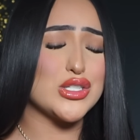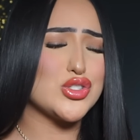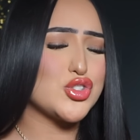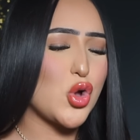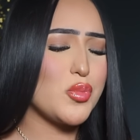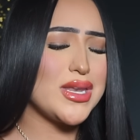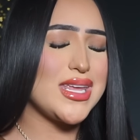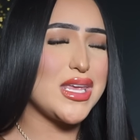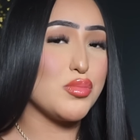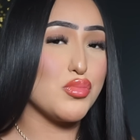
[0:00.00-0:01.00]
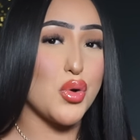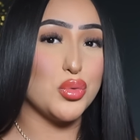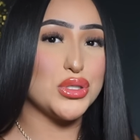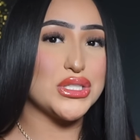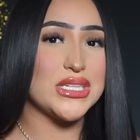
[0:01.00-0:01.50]
So many
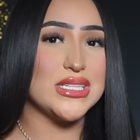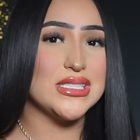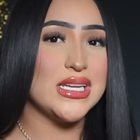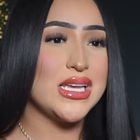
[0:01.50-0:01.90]
emotion